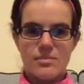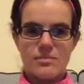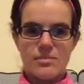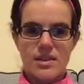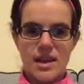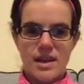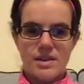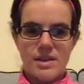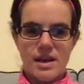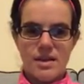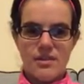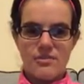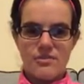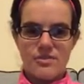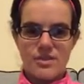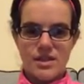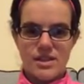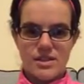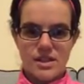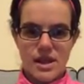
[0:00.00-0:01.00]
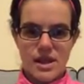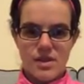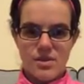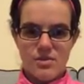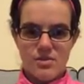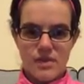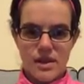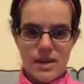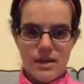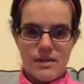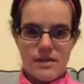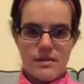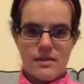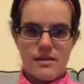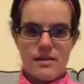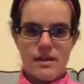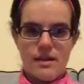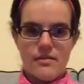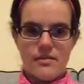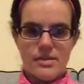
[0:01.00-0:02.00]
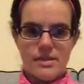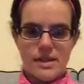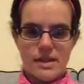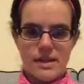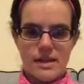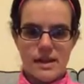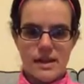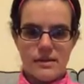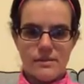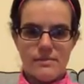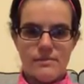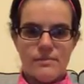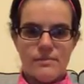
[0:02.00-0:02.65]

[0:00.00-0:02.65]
planned out for the entire week, every Sunday.